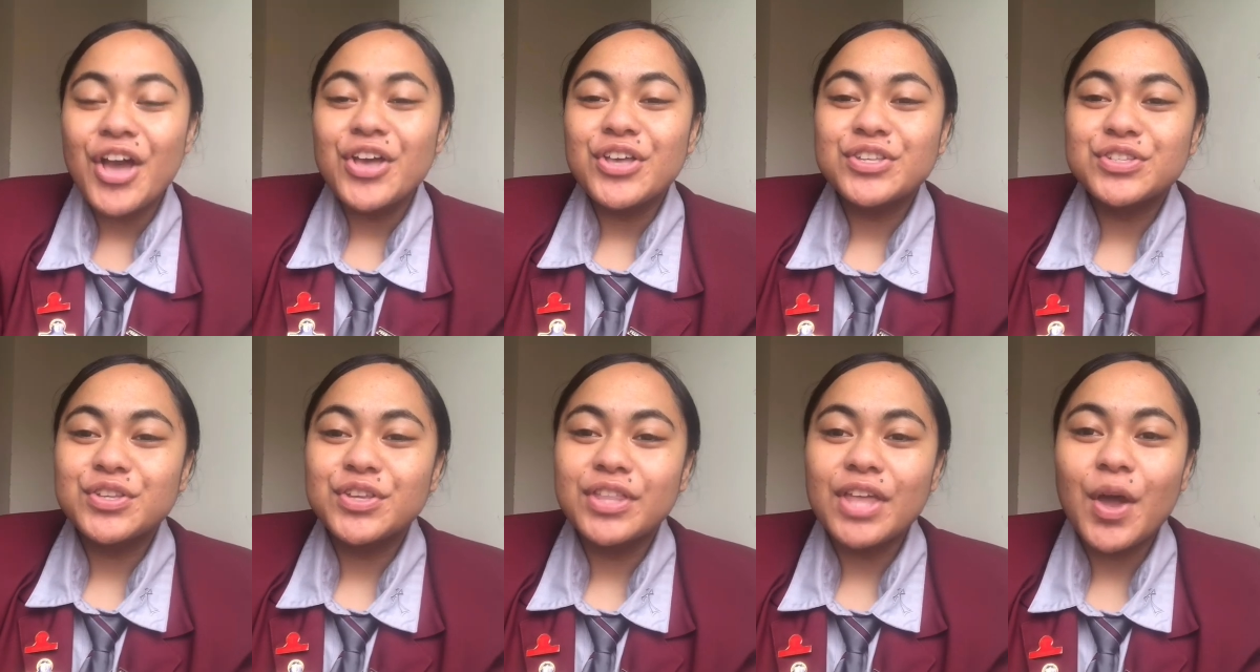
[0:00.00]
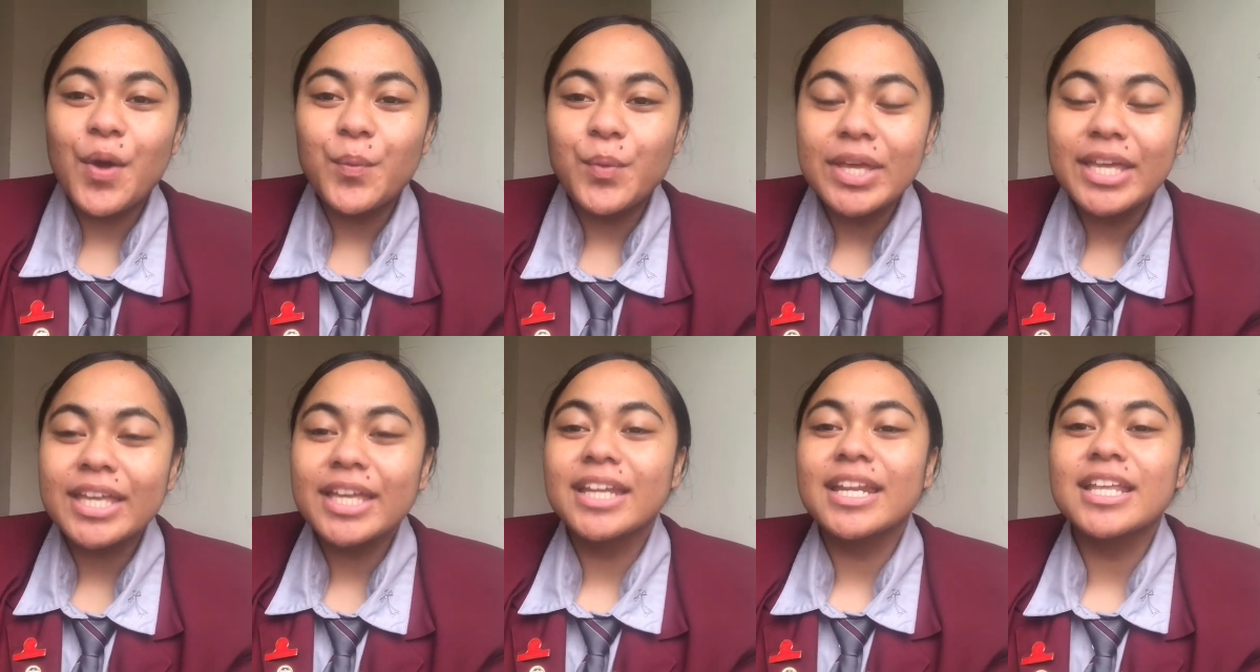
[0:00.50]
so that we
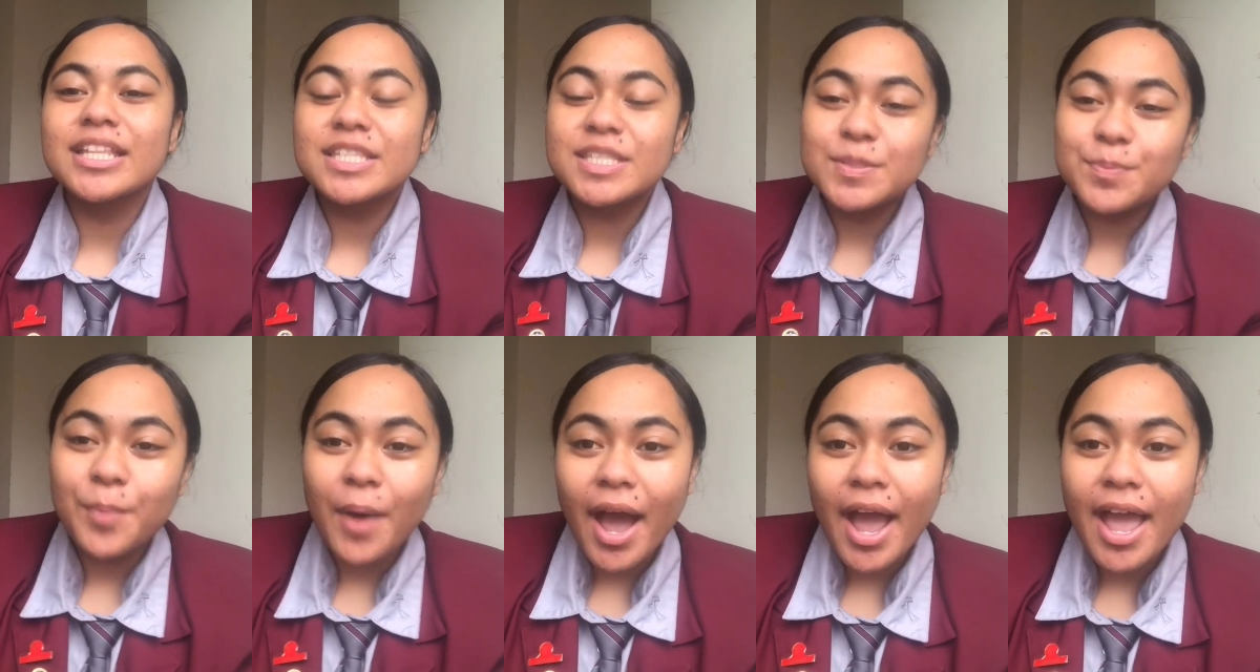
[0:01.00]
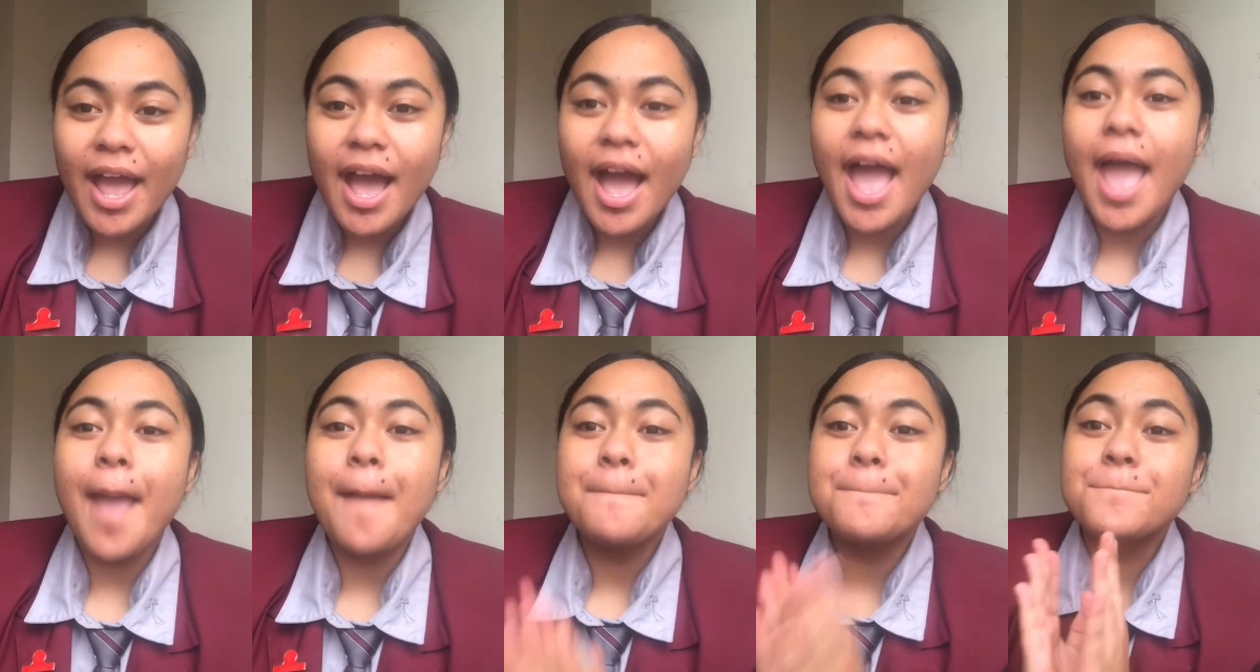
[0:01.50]
can inspire
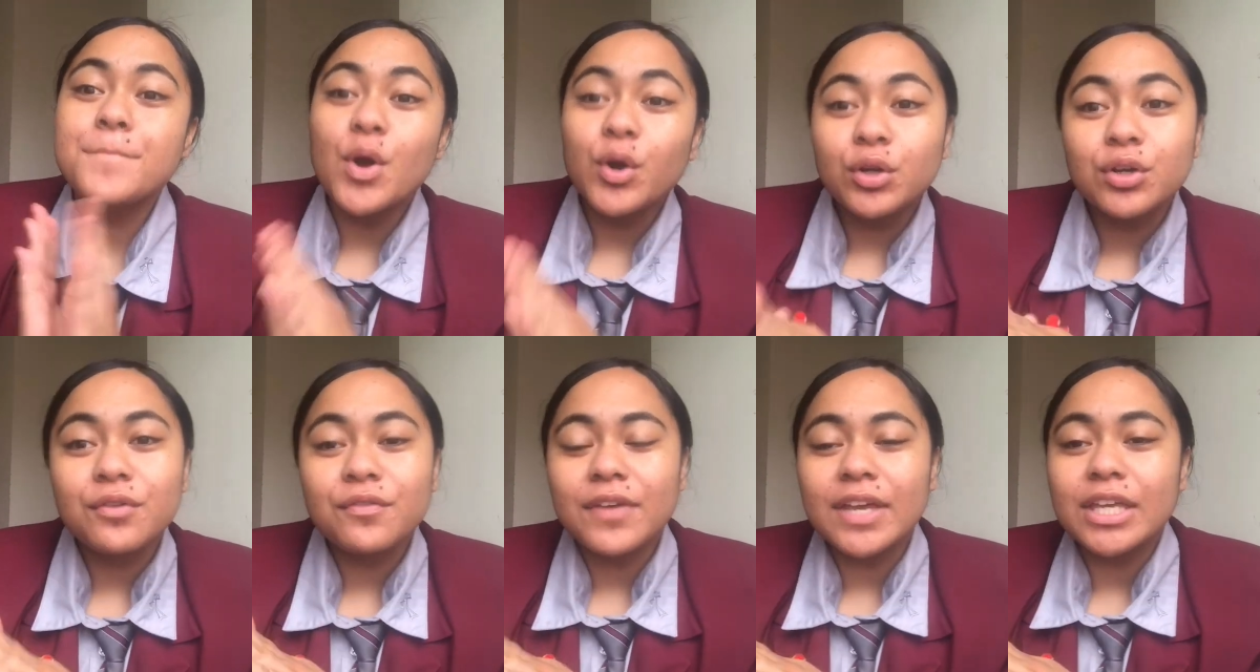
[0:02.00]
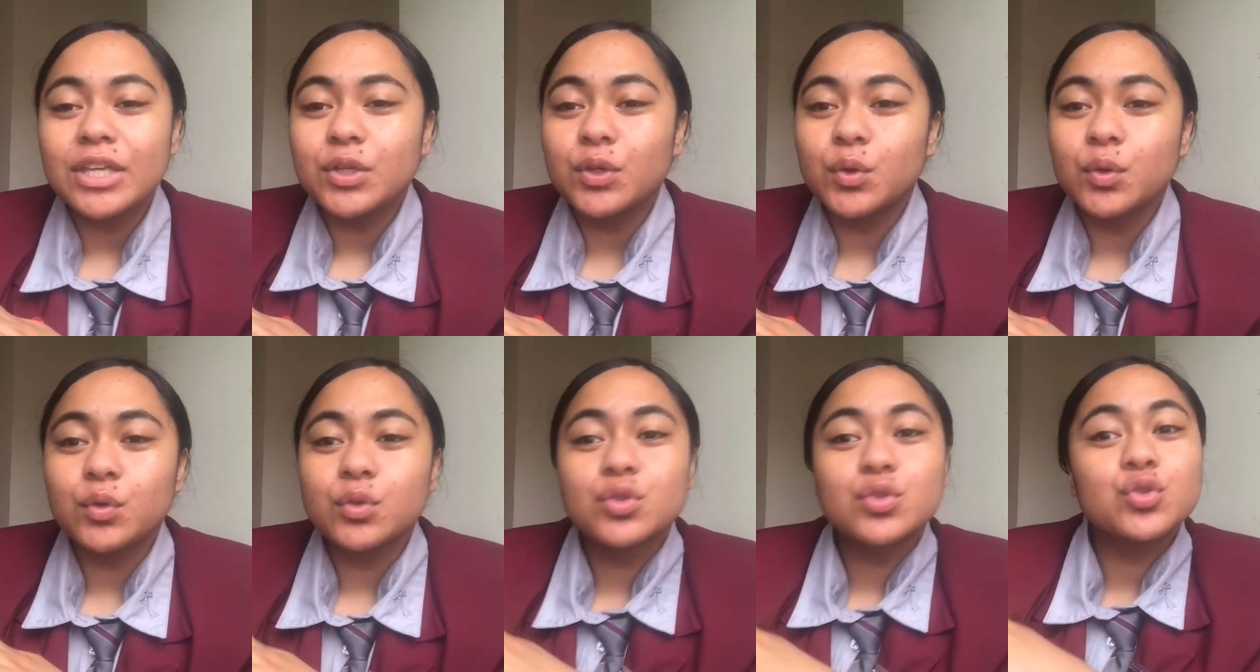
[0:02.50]
and motivate
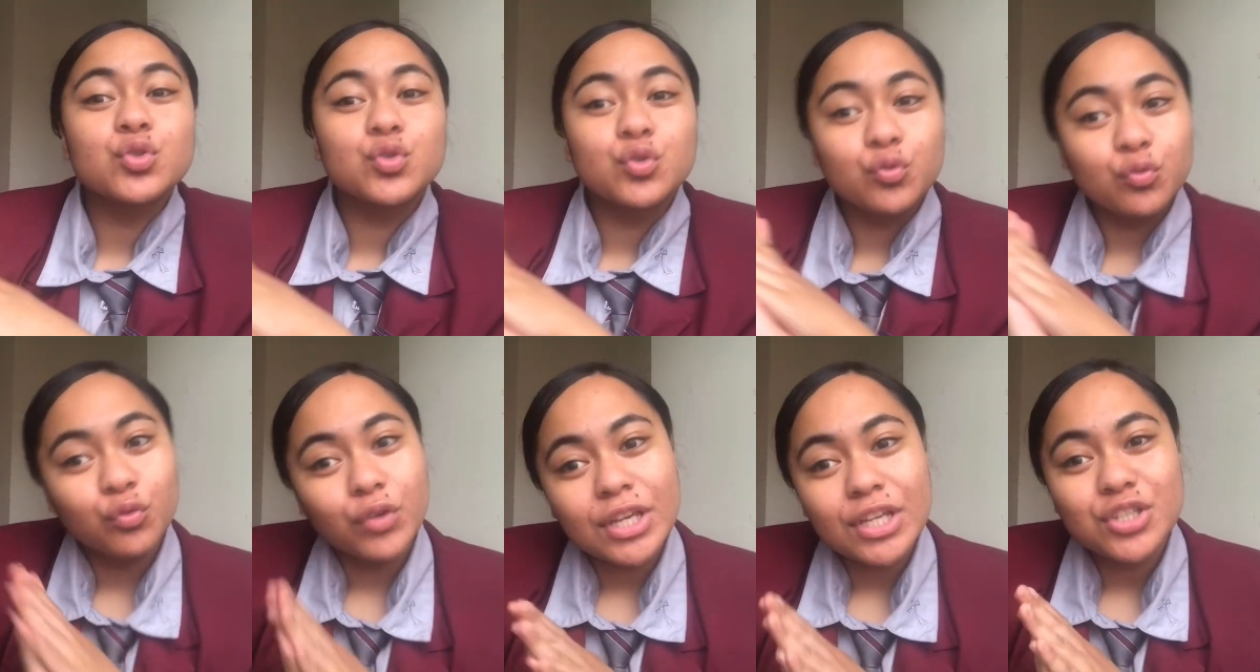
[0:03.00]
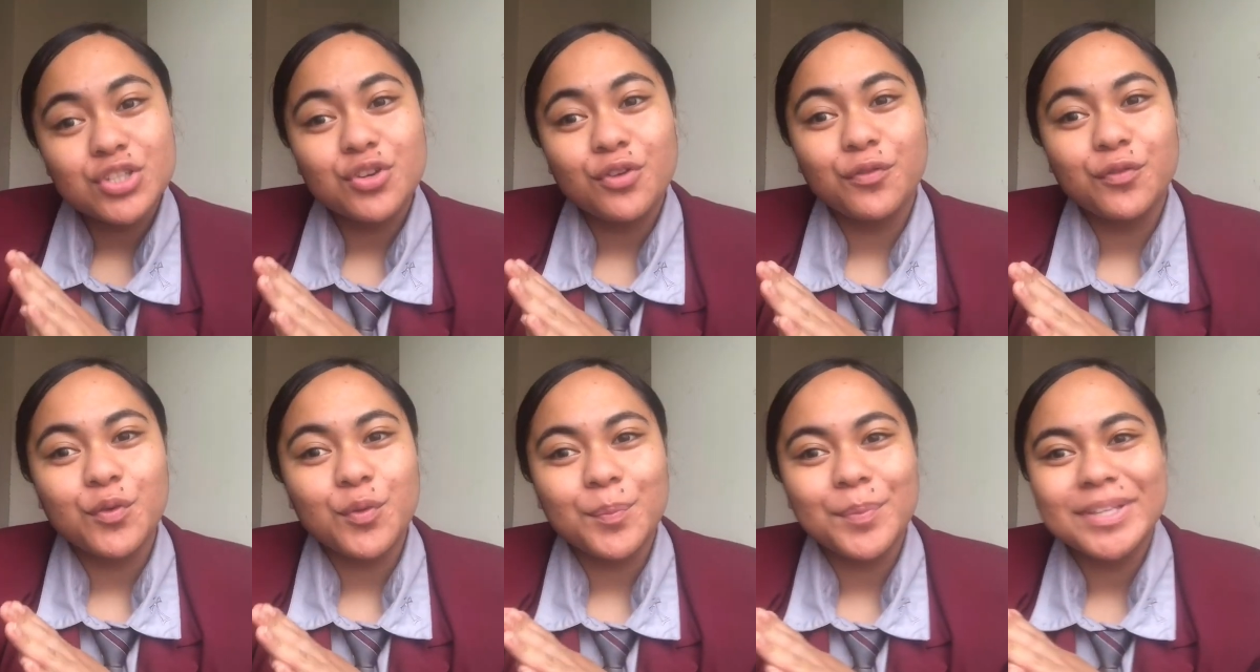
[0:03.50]
you to reach your
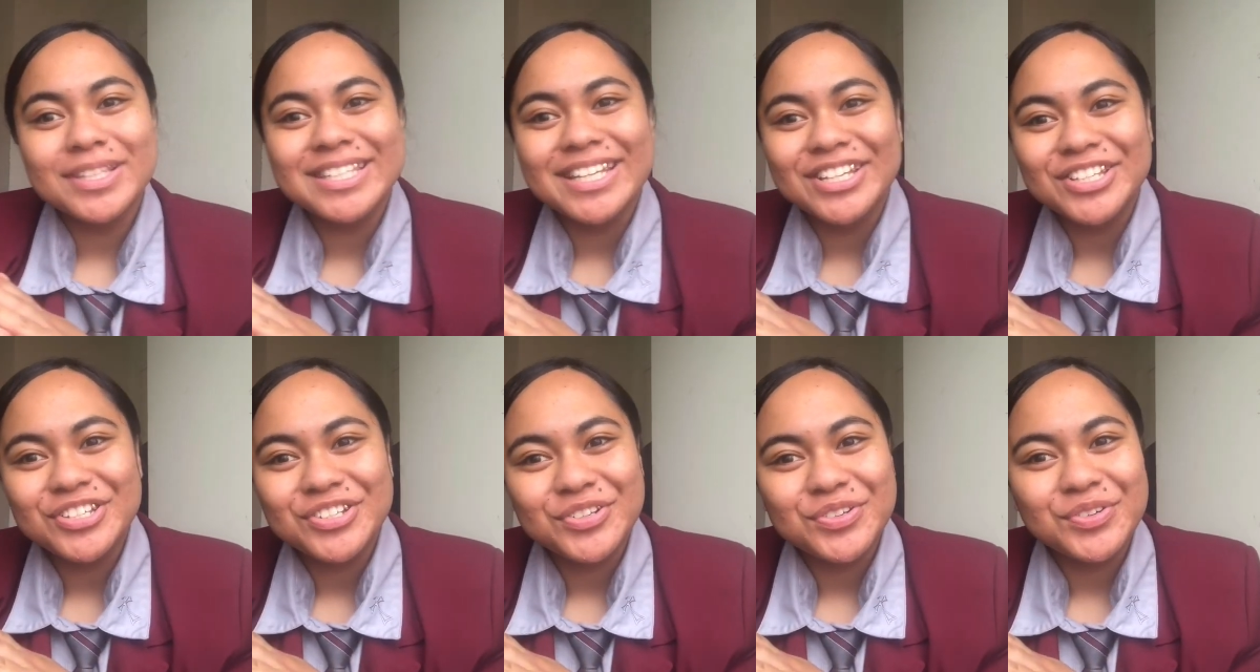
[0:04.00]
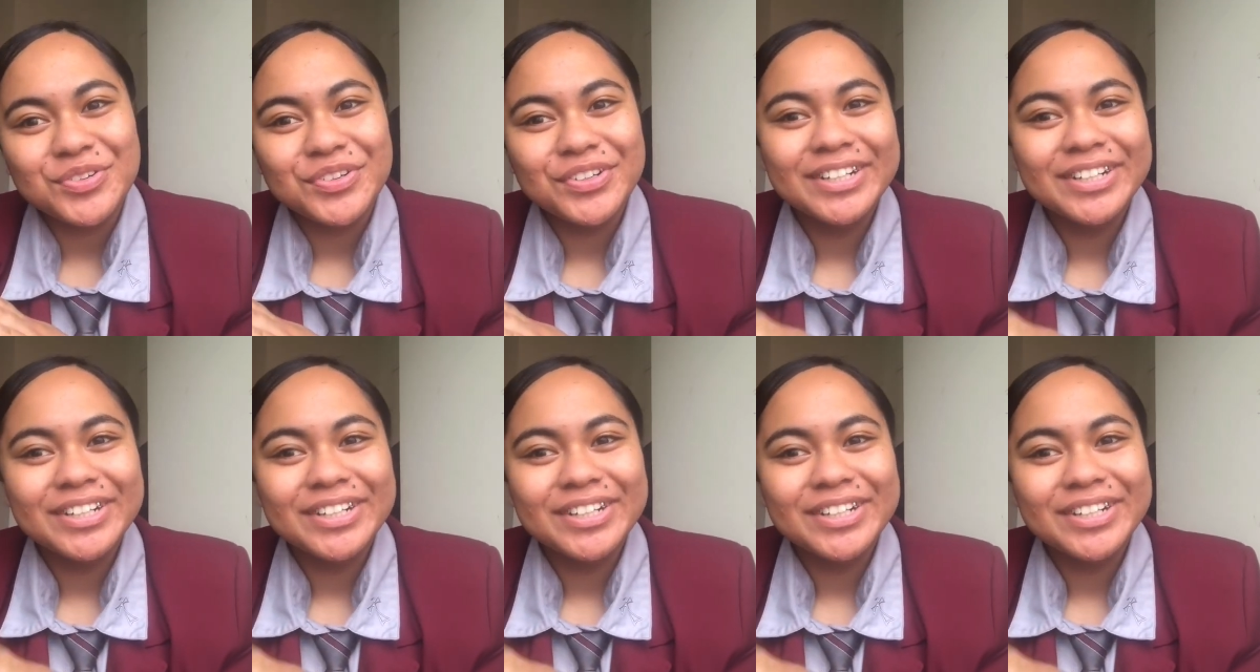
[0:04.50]
full potential.